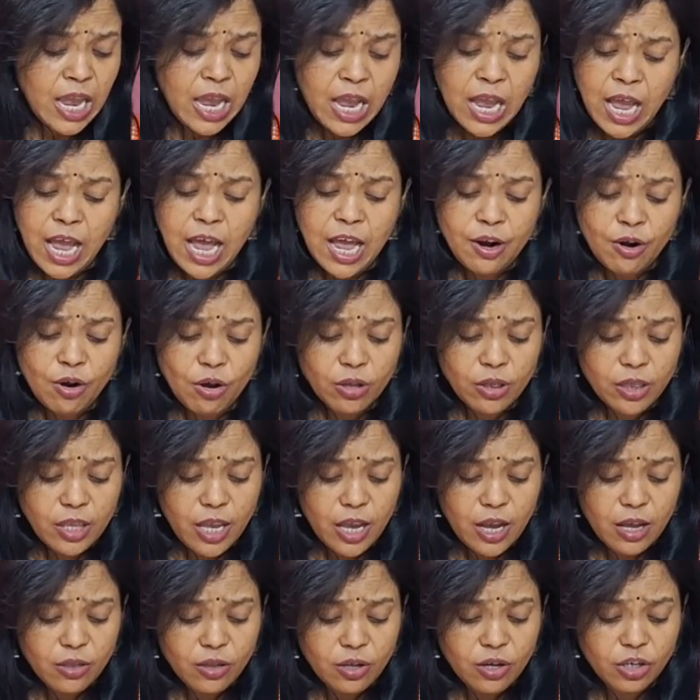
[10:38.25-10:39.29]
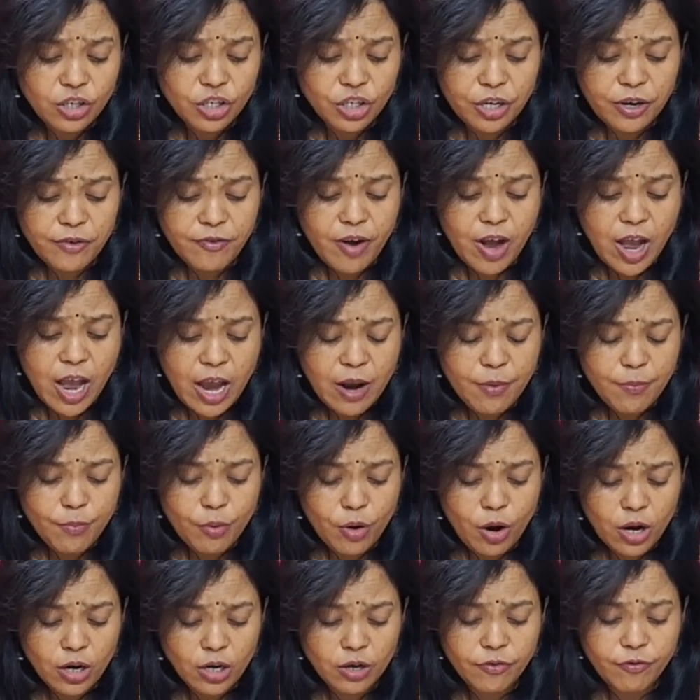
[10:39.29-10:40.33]
and on the other, Shiva had
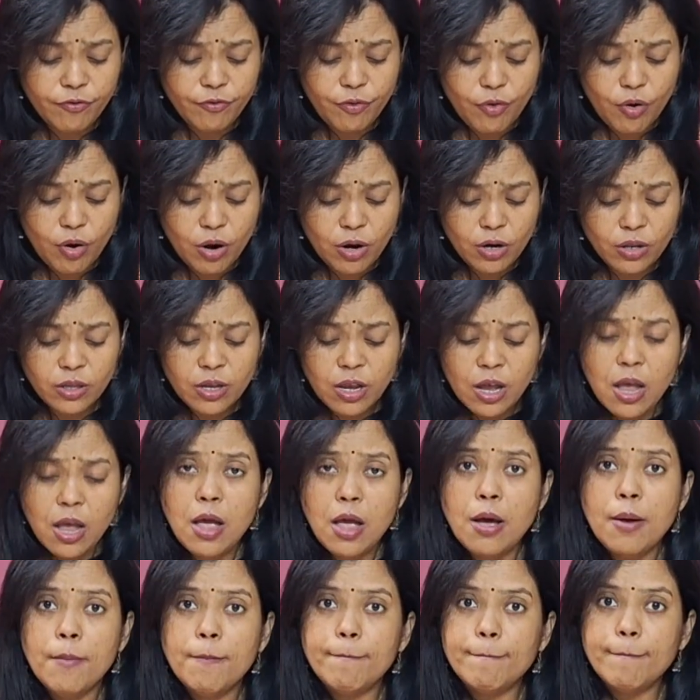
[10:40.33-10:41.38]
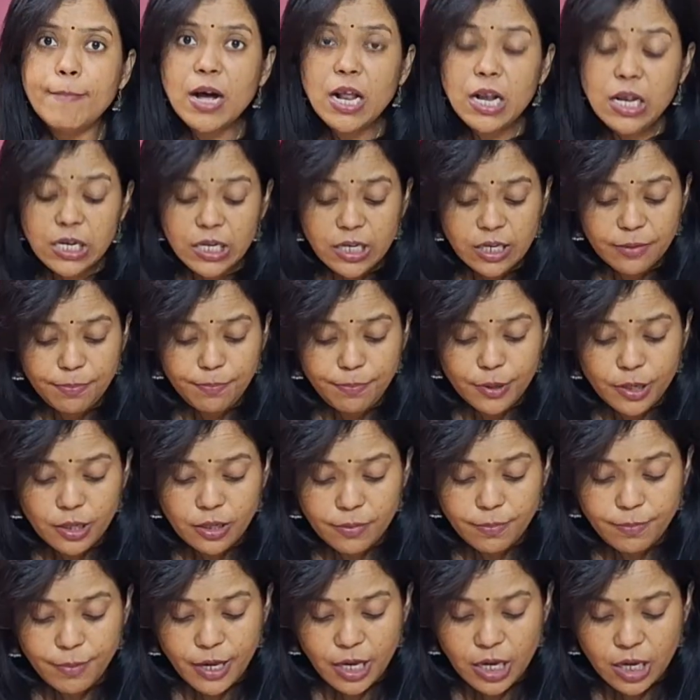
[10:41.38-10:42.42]
brought forth
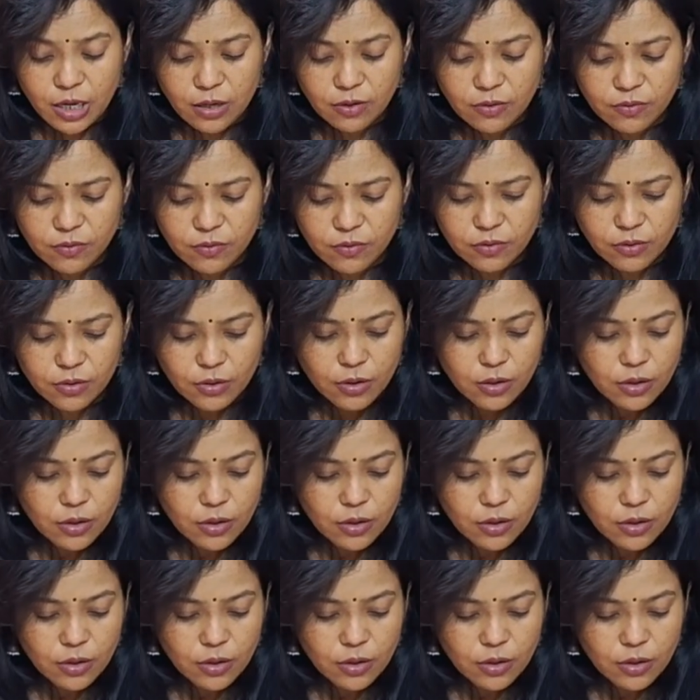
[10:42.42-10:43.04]
multiple beings.